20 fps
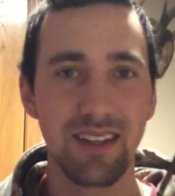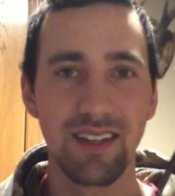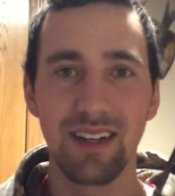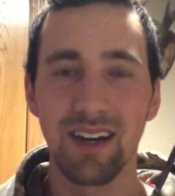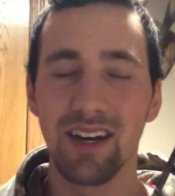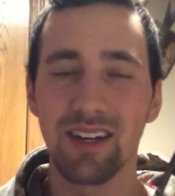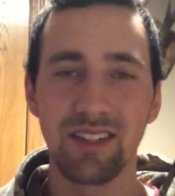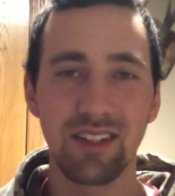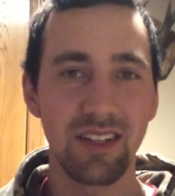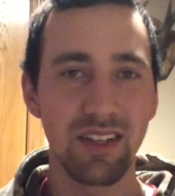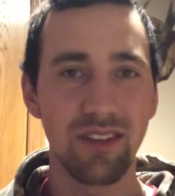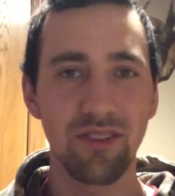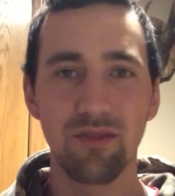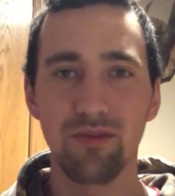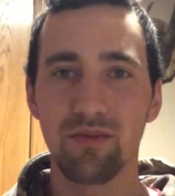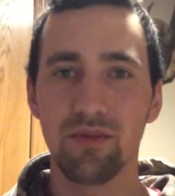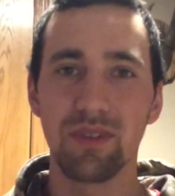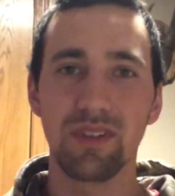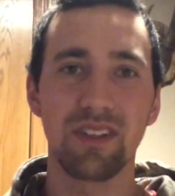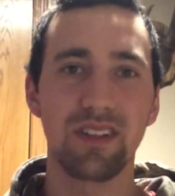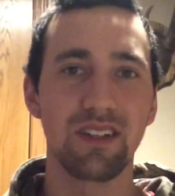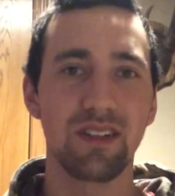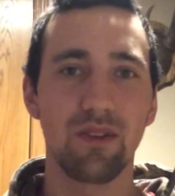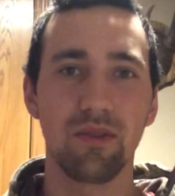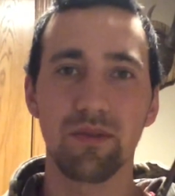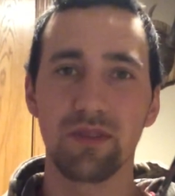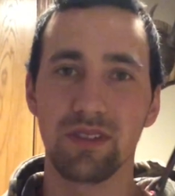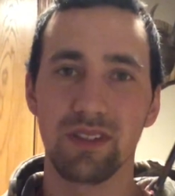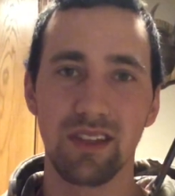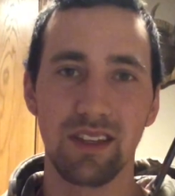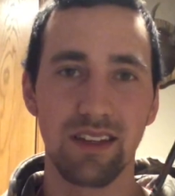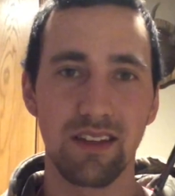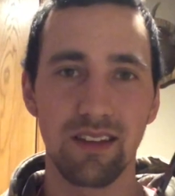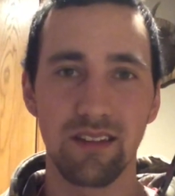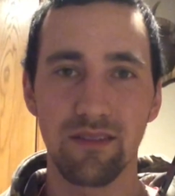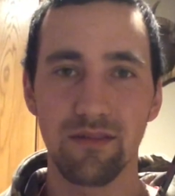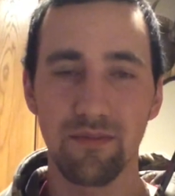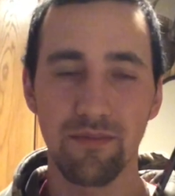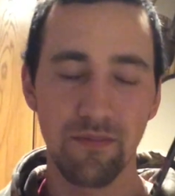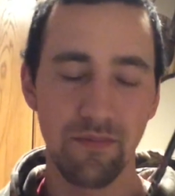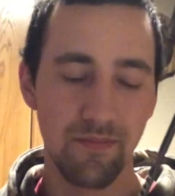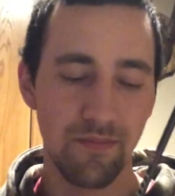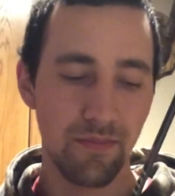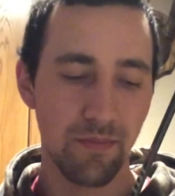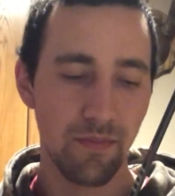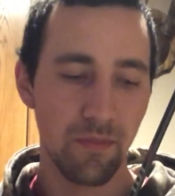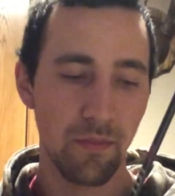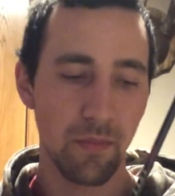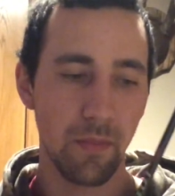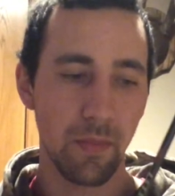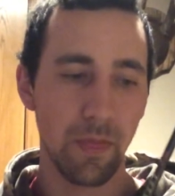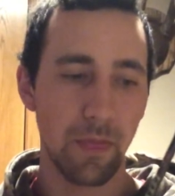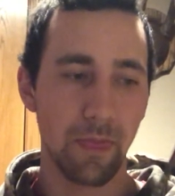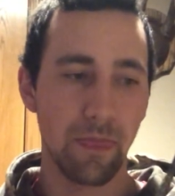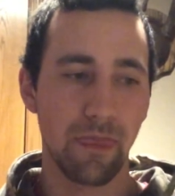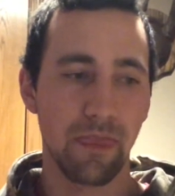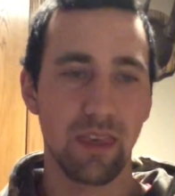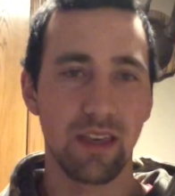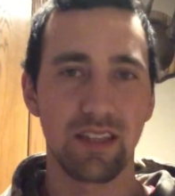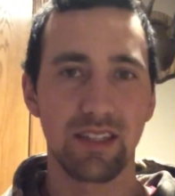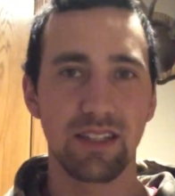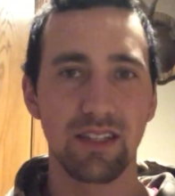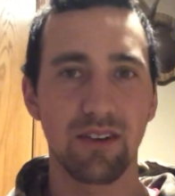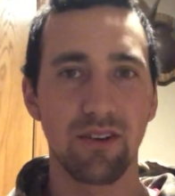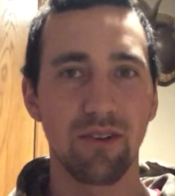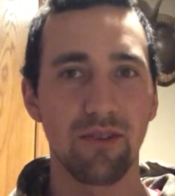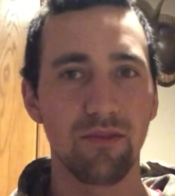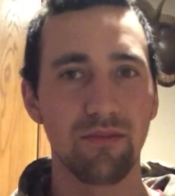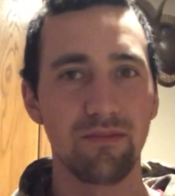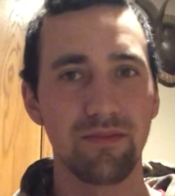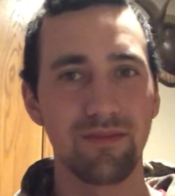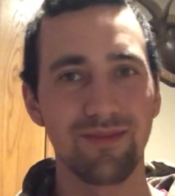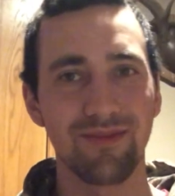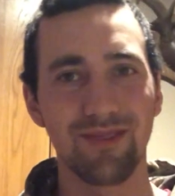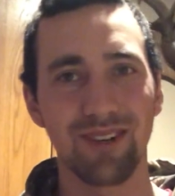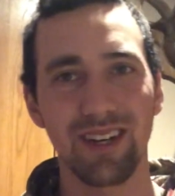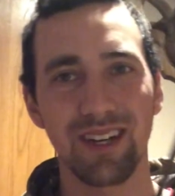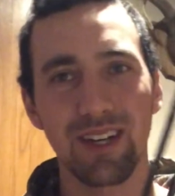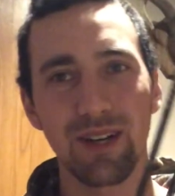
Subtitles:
Hunting, you really don't see it. So when it